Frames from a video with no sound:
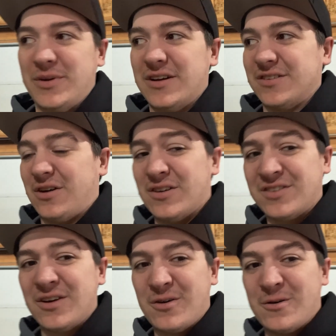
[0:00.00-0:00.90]
Because
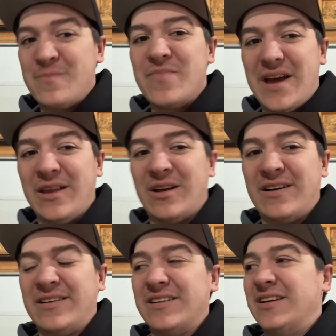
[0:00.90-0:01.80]
also I
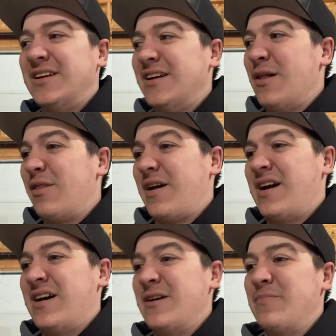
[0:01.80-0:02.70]
learned
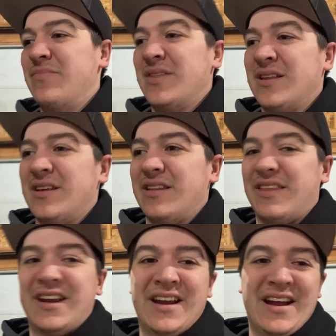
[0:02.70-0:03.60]
that
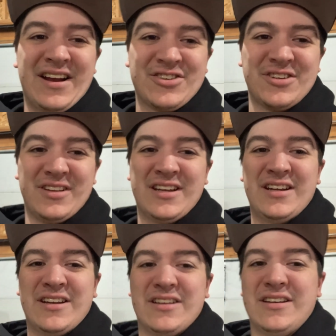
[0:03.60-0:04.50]
they
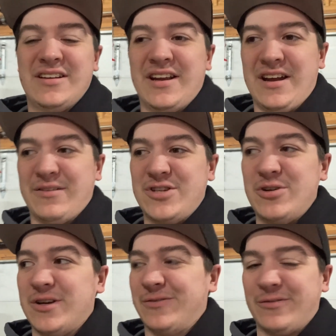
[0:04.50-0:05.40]
actually have
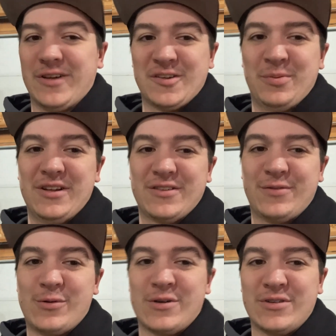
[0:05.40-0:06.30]
two different flex plates
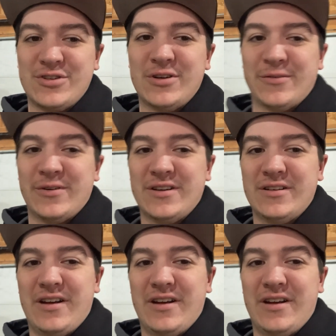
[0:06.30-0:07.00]
for two different